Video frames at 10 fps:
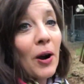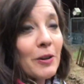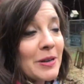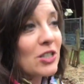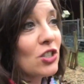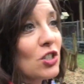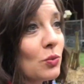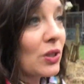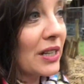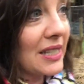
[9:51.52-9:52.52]
part of me is just
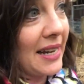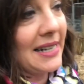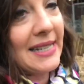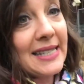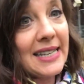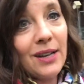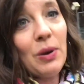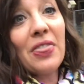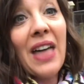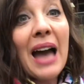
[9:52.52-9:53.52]
really excited to see
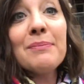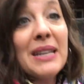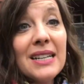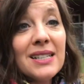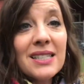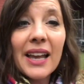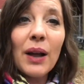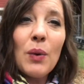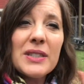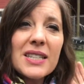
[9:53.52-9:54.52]
what that means. Like,
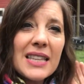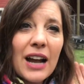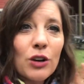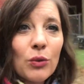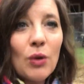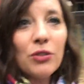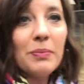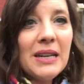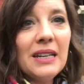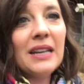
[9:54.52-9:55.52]
what does that growth
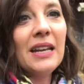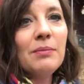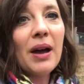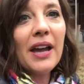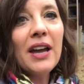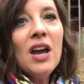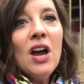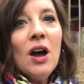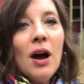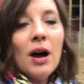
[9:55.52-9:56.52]
mean in
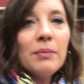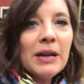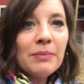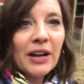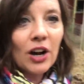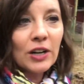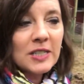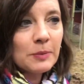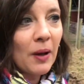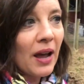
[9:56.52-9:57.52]
my
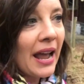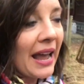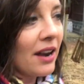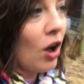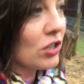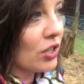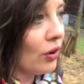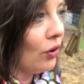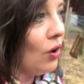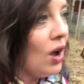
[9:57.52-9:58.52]
garden spot? And
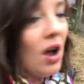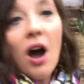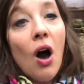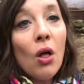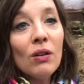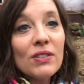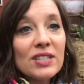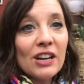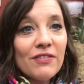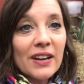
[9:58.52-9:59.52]
also, all of the
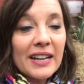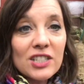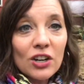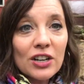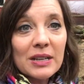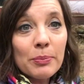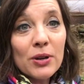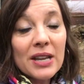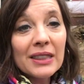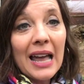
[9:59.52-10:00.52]
stuff that I started to
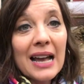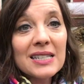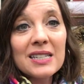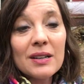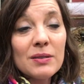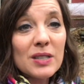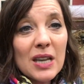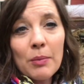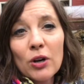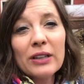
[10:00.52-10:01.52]
put in last
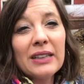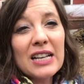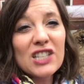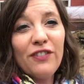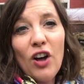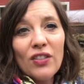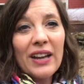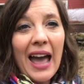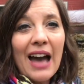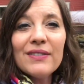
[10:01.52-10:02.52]
summer and last fall
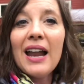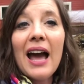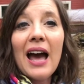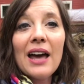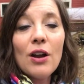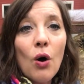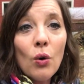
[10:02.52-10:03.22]
that haven't had a